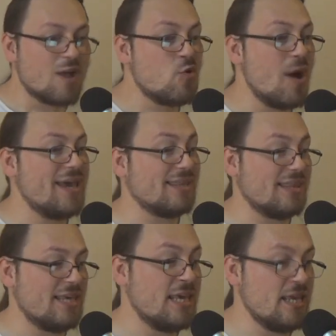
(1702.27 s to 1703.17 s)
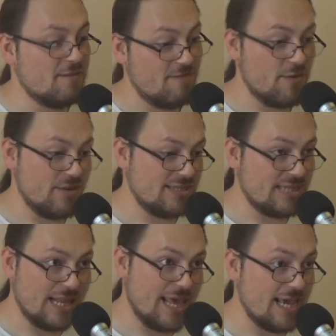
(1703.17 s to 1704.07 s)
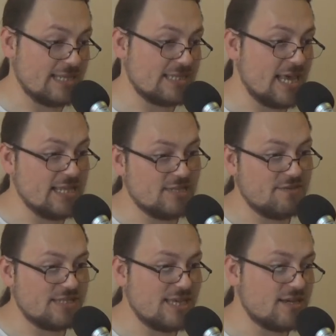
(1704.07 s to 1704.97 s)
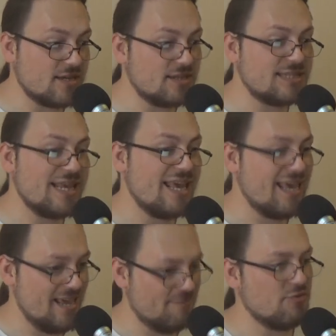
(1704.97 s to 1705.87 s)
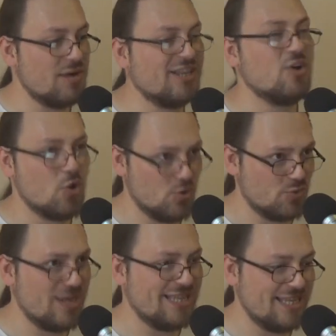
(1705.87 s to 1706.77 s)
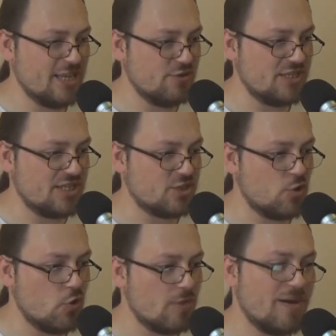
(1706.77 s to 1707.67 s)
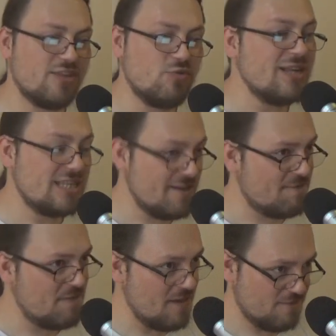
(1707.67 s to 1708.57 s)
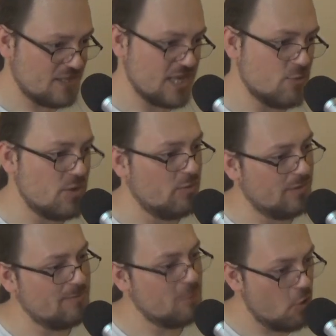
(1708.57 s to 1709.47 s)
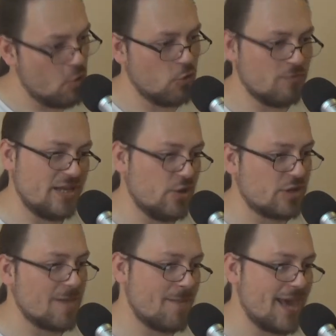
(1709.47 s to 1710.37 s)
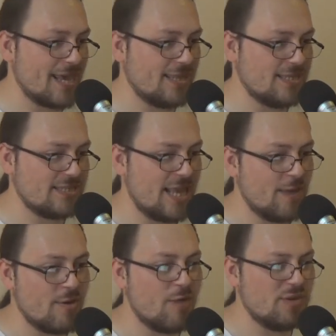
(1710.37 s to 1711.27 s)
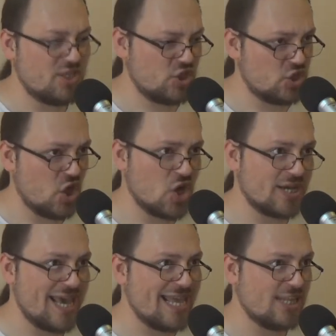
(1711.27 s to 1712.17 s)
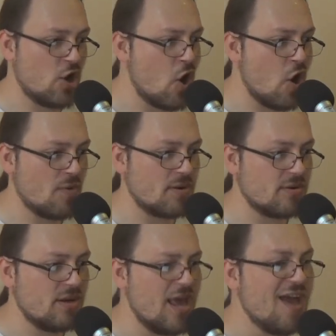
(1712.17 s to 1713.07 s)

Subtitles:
Quietly, in very select scientific circles, everyone already knows the score. By 2050, we will all be looking back at this era with shock and horror.